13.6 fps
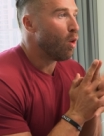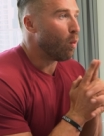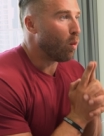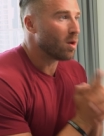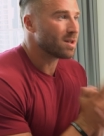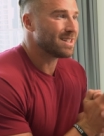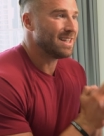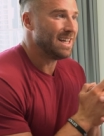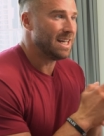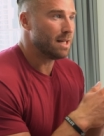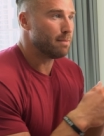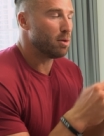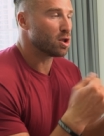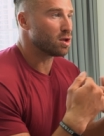What are the
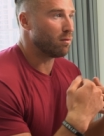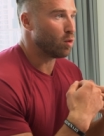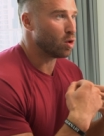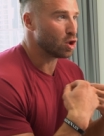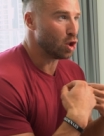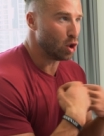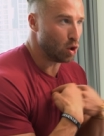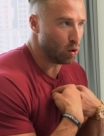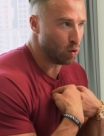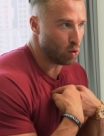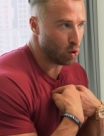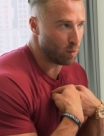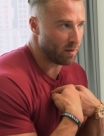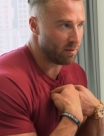inputs of what you
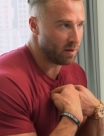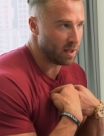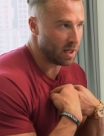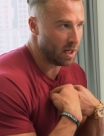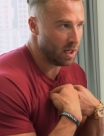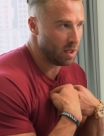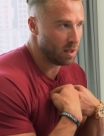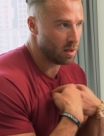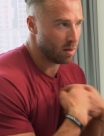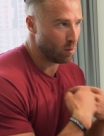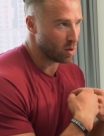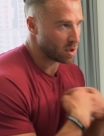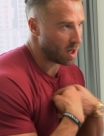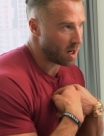do every day?
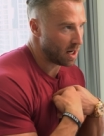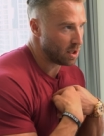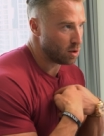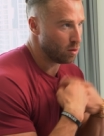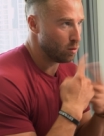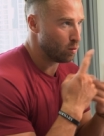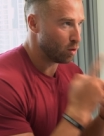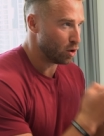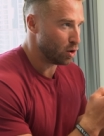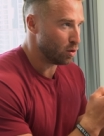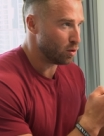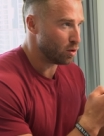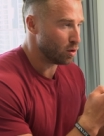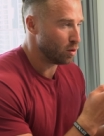What I do, what
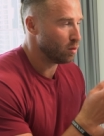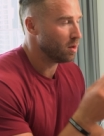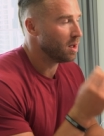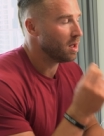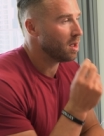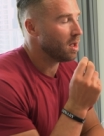you do?